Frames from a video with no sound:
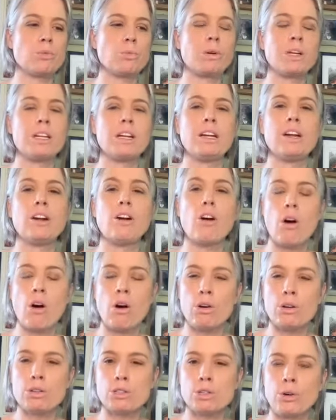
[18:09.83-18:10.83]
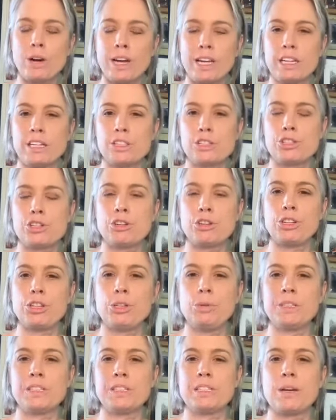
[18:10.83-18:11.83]
And what it also I can assure
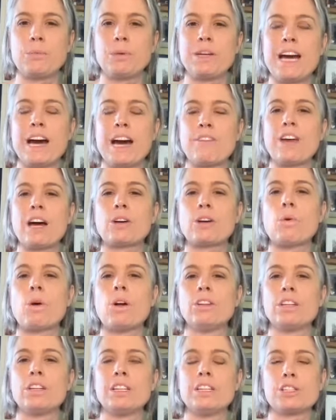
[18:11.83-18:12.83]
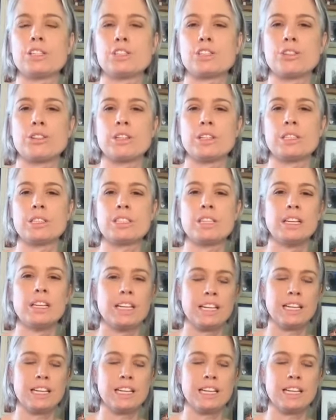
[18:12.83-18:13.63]
you is that we have that quality assurance.